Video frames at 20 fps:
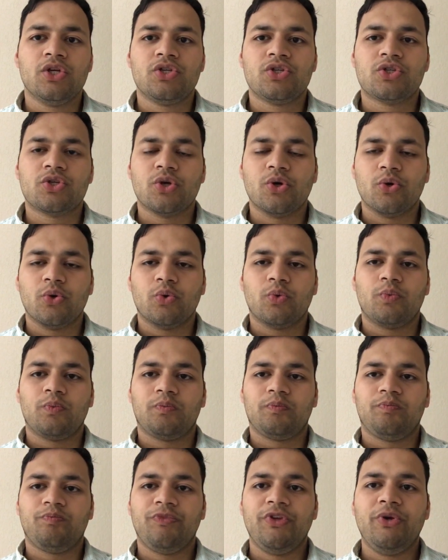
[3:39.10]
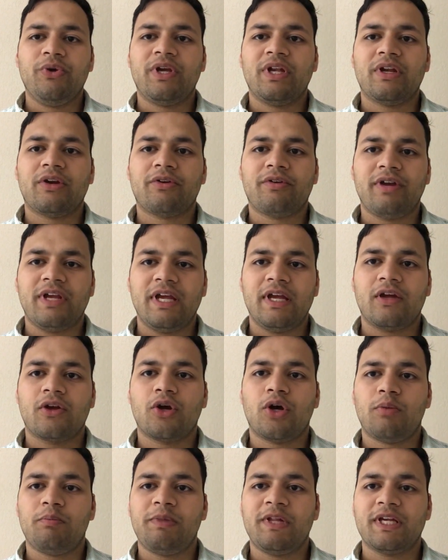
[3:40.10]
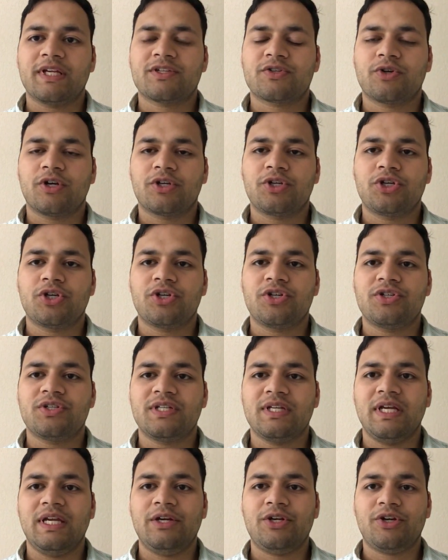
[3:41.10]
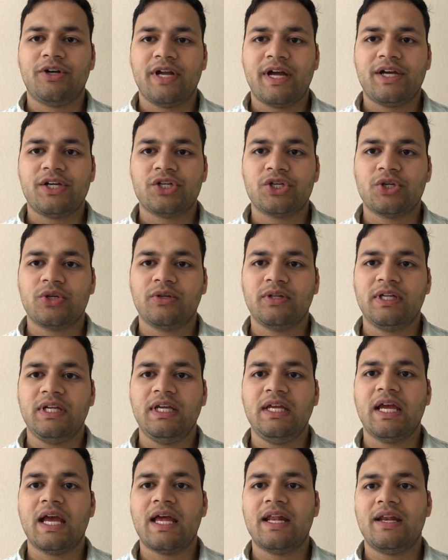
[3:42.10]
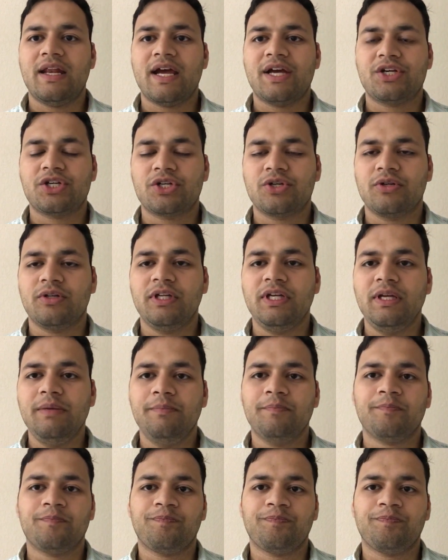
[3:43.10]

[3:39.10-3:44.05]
So you can create complex structures internationally and nationally,